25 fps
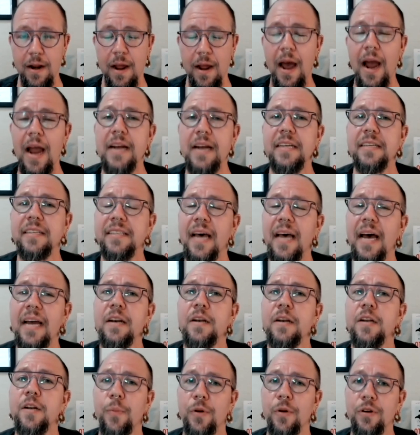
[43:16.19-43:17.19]
I
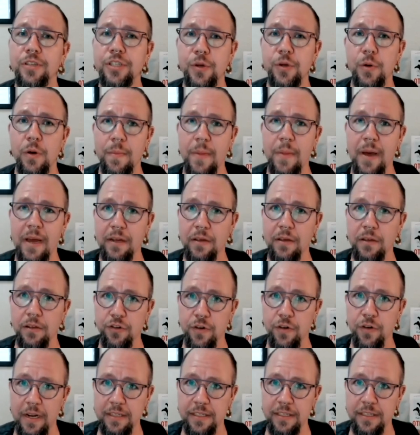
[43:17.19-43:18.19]
decided to pursue a medical
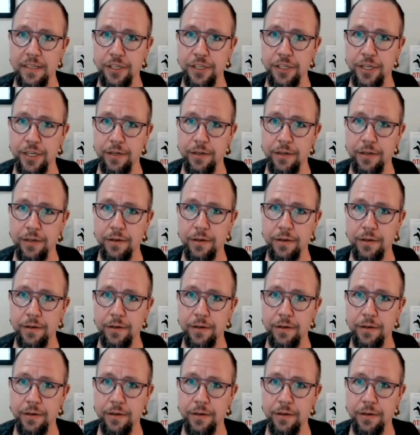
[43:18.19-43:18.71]
transition.